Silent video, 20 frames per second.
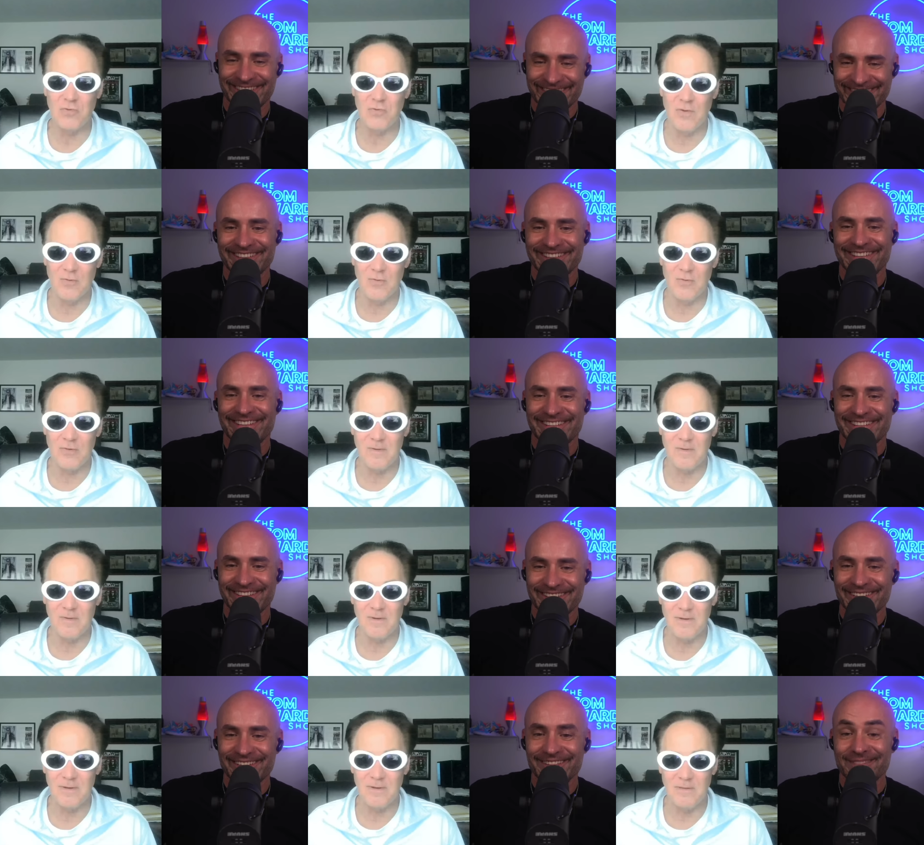Speaker 1: normal.
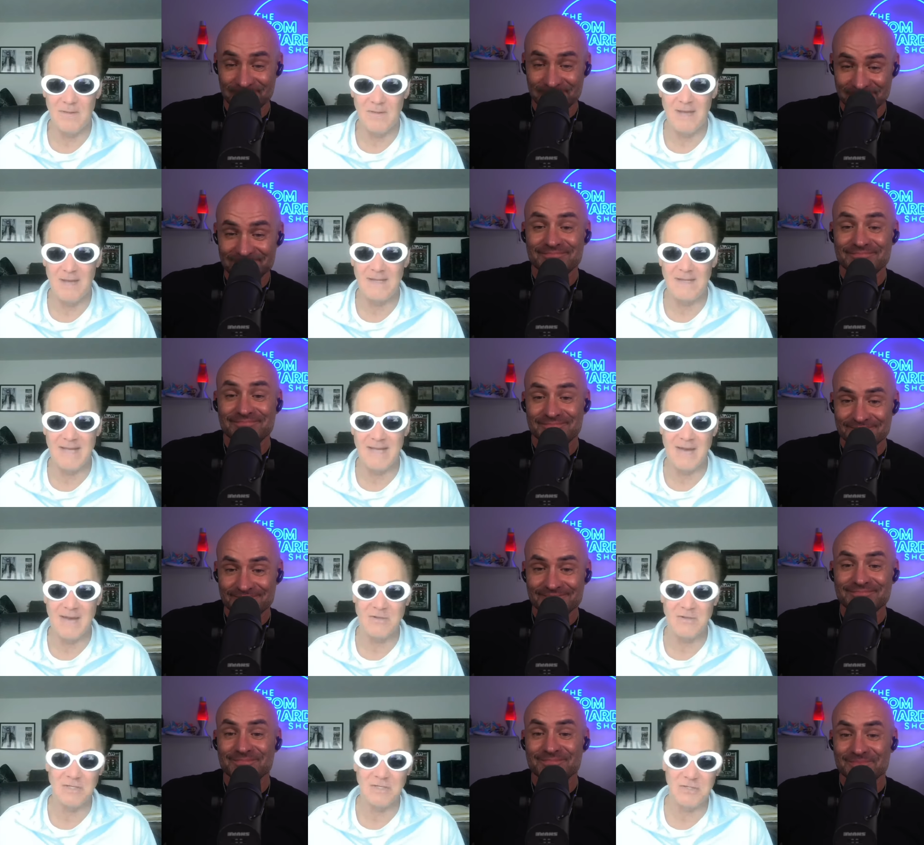My
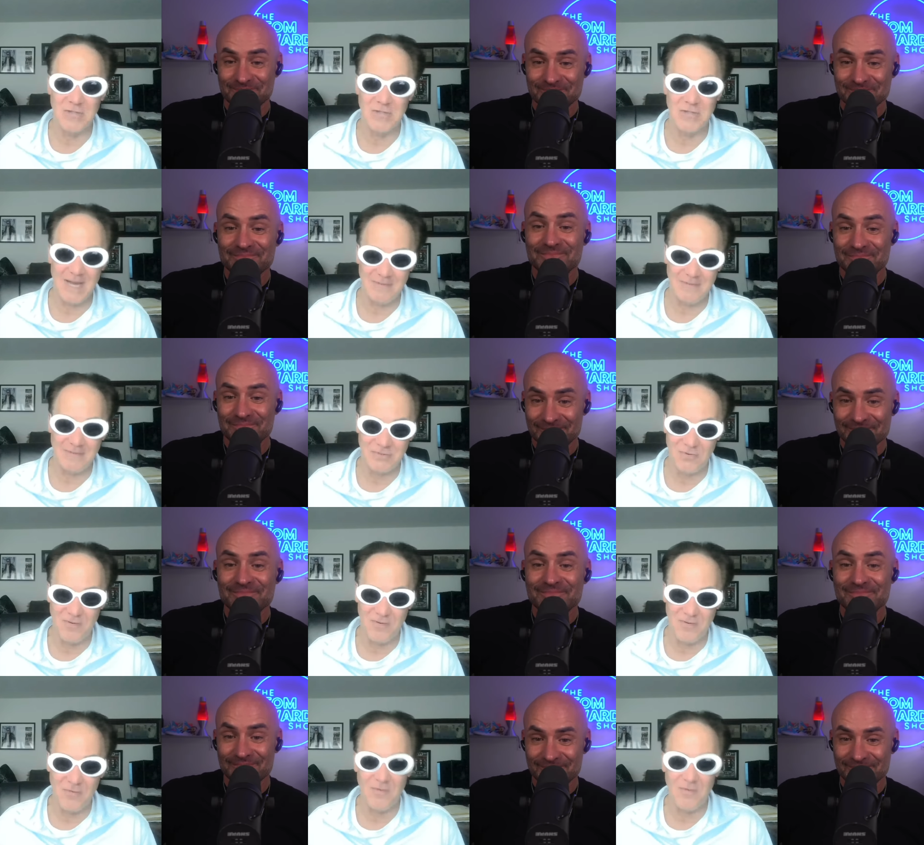dentist job's
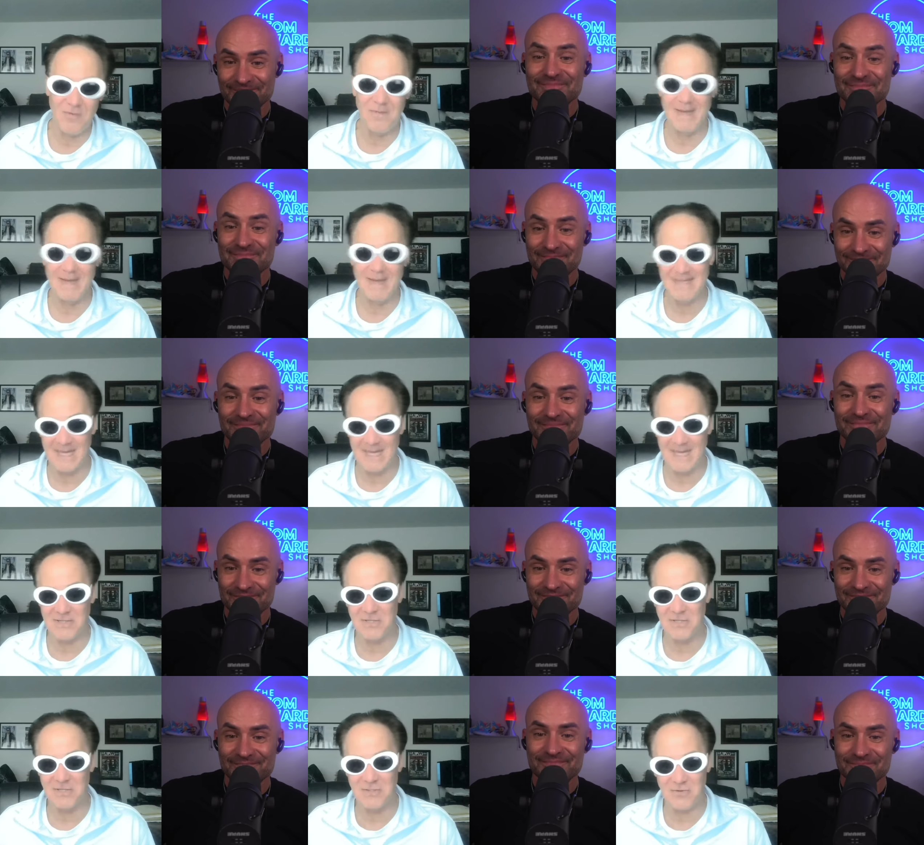normal. My
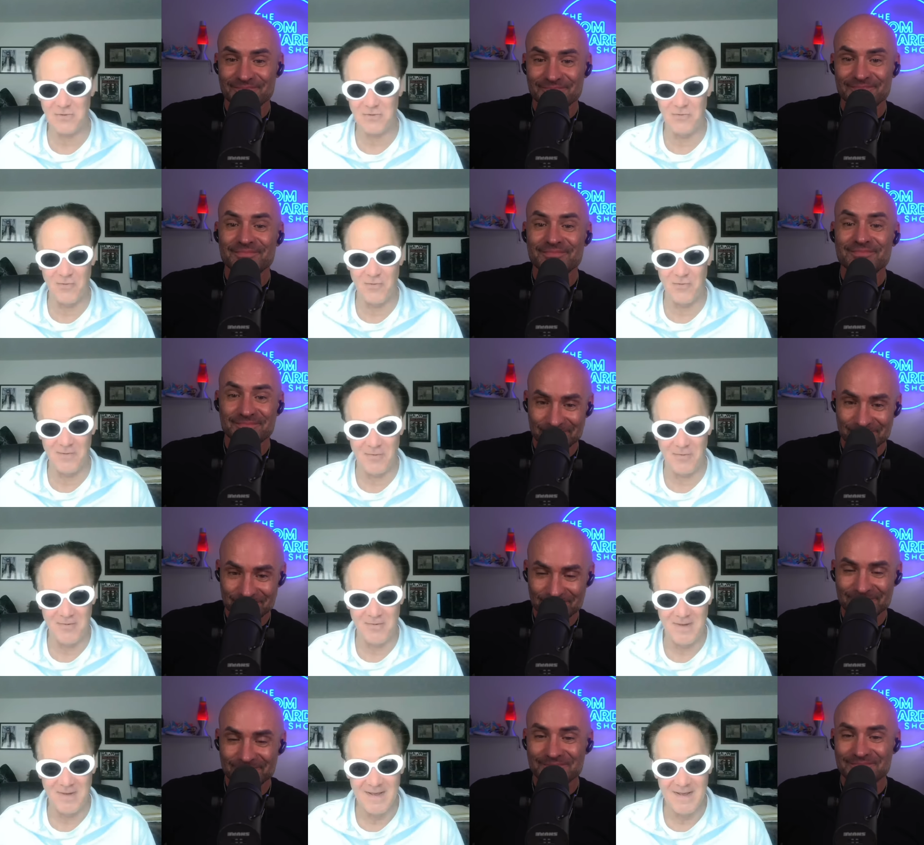dentists are
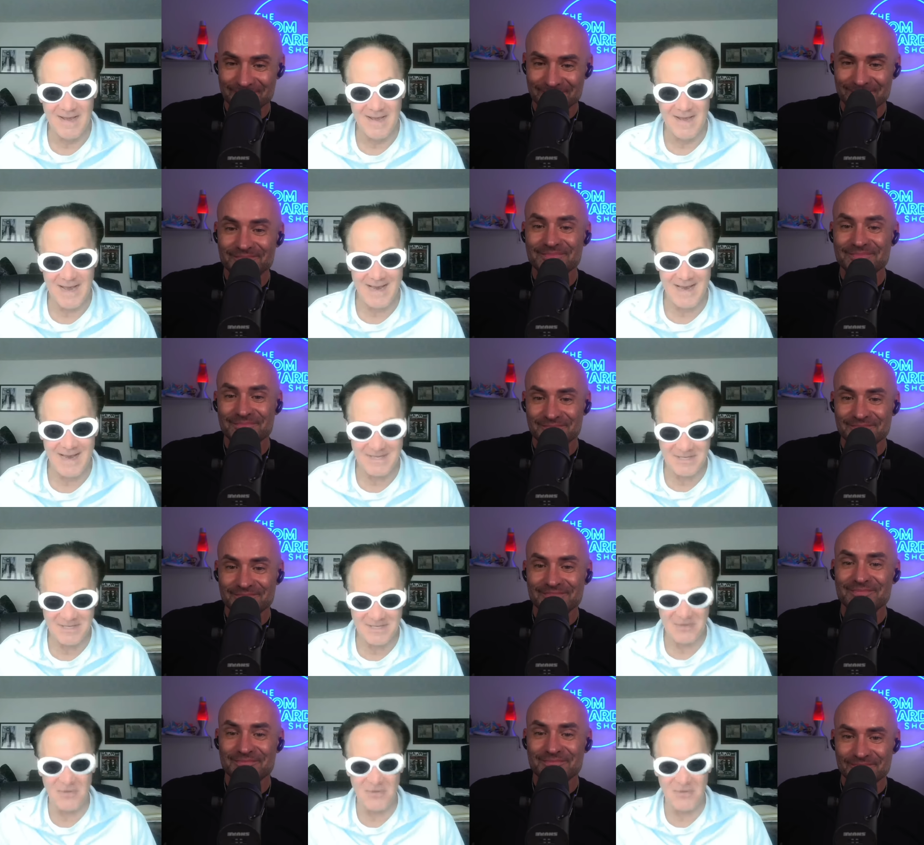normal. And it's
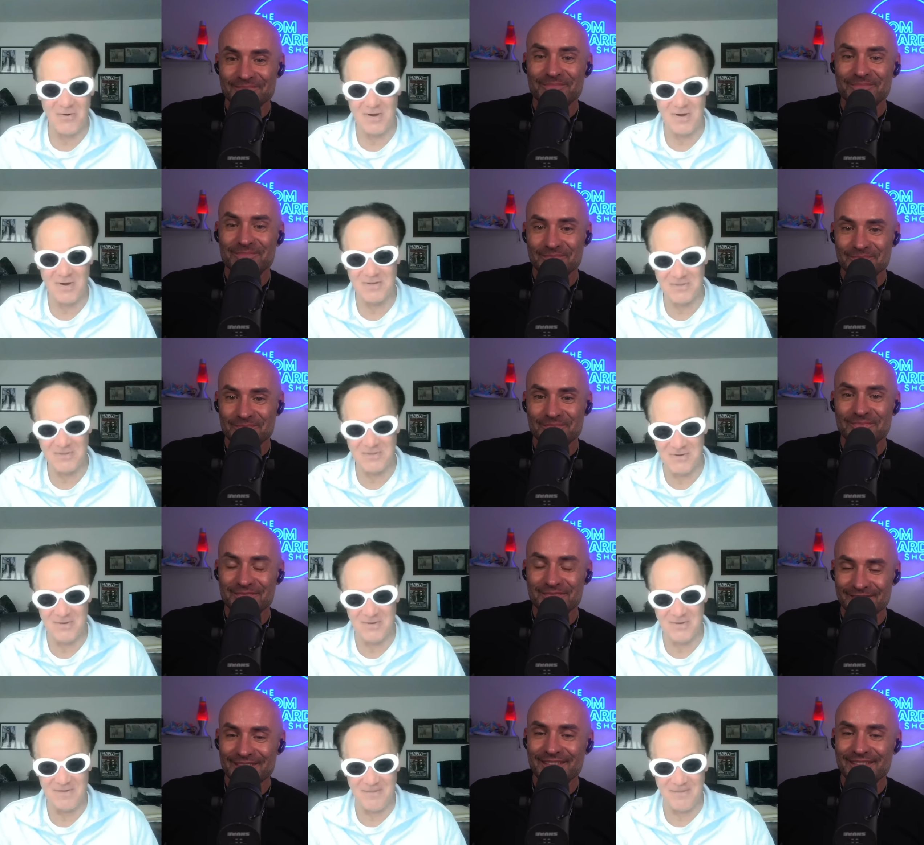a little hard to
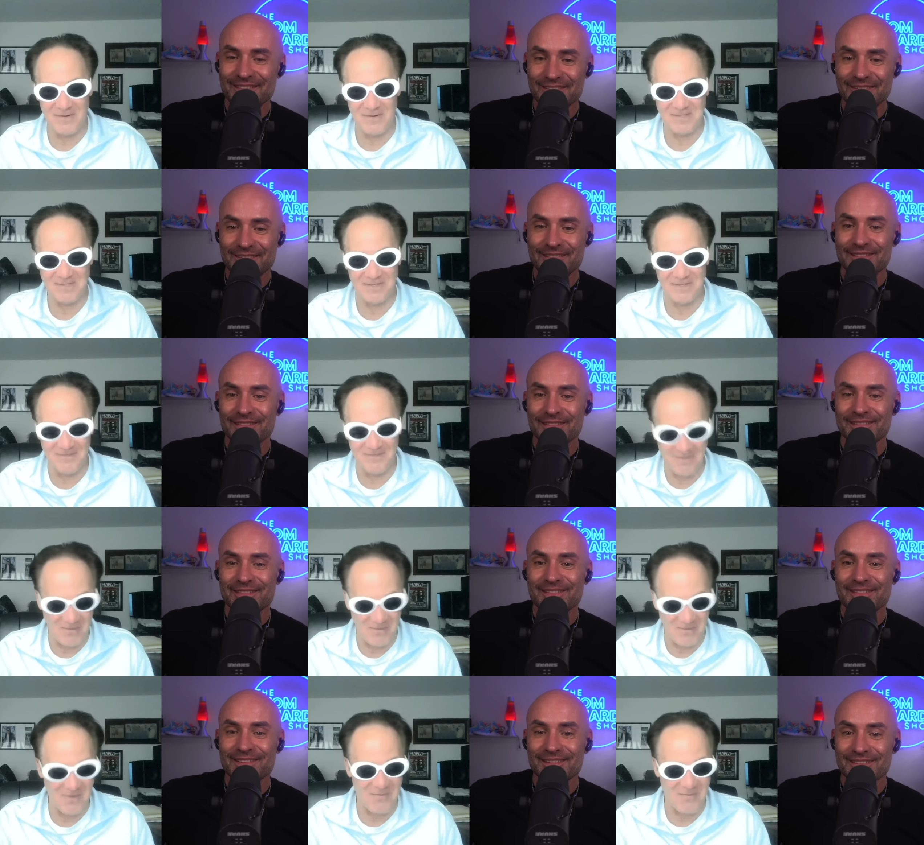turn the faucet
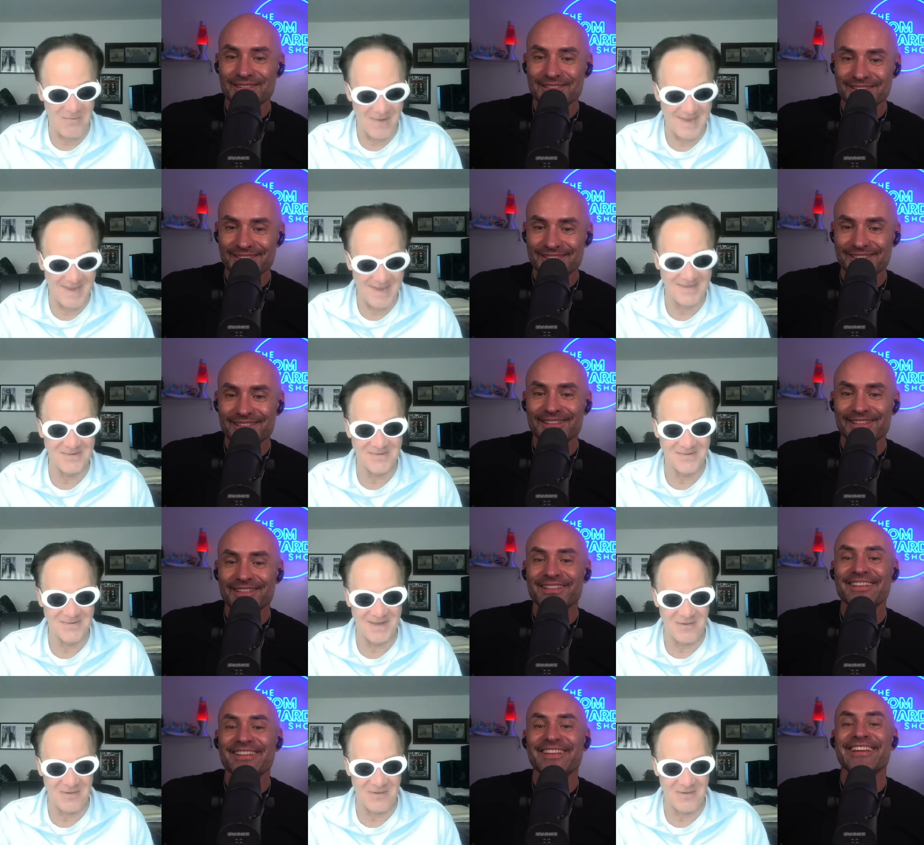from one way to
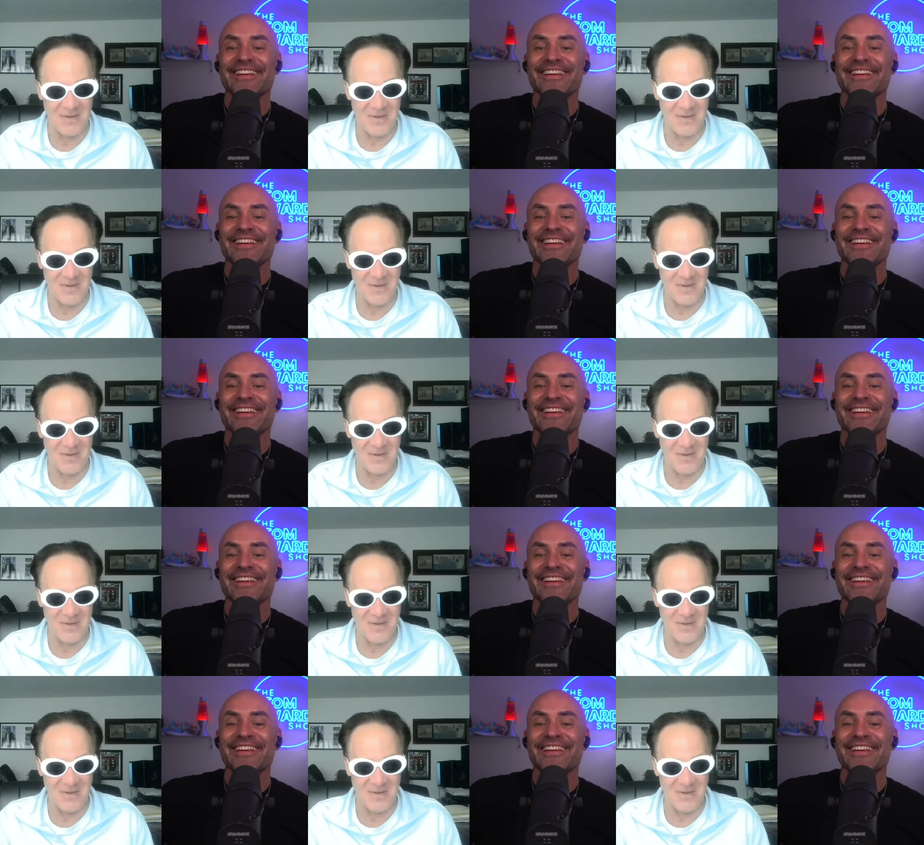another